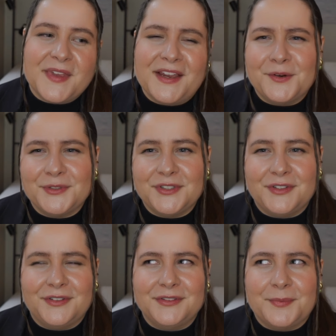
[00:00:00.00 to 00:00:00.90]
And
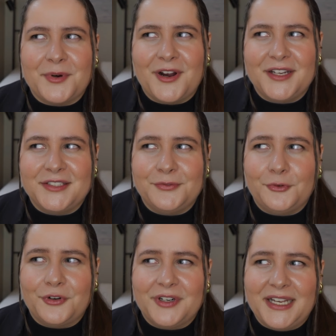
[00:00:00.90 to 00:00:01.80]
also the price
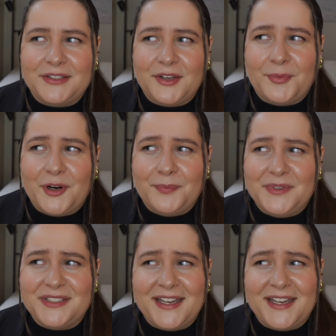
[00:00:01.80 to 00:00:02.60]
for that apartment,